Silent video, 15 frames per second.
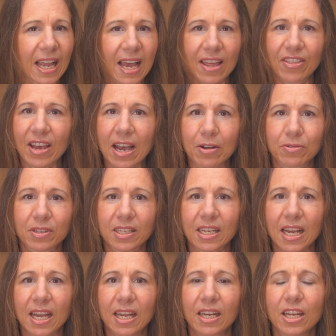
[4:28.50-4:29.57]
on the
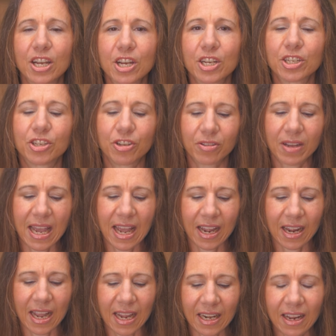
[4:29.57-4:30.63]
outside. So you
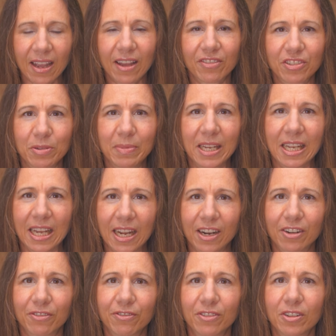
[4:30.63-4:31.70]
kind of have to be
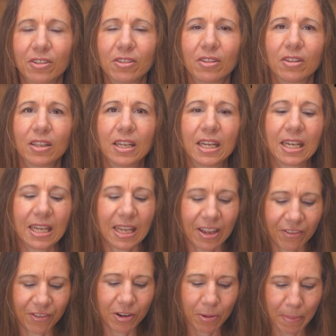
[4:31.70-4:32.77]
careful
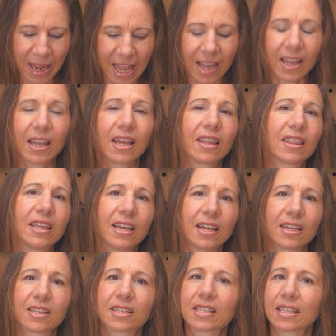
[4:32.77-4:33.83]
if you're packing
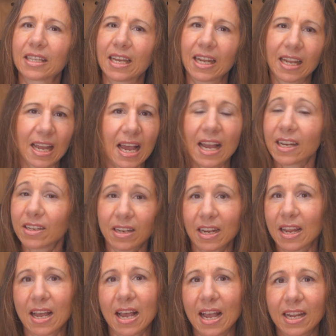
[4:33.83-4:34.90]
things like I
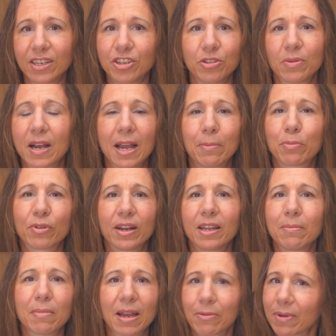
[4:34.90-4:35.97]
do. I
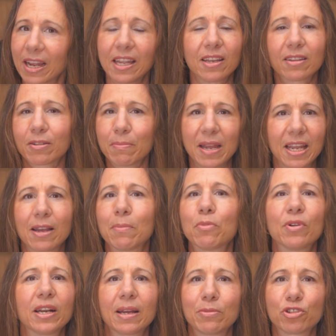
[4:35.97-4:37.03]
bring my regular makeup
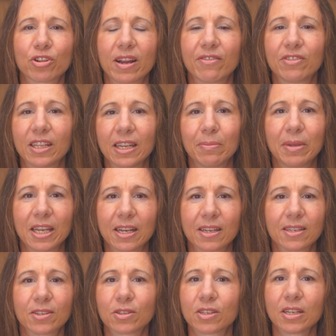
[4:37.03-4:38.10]
when I'm traveling
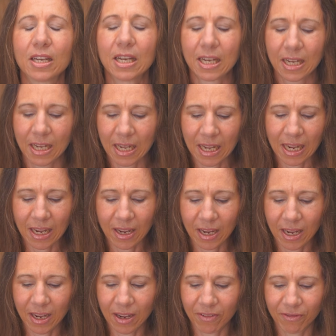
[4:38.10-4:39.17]
because
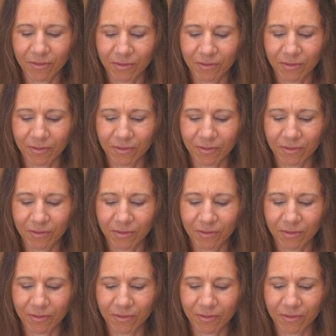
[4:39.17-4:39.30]
if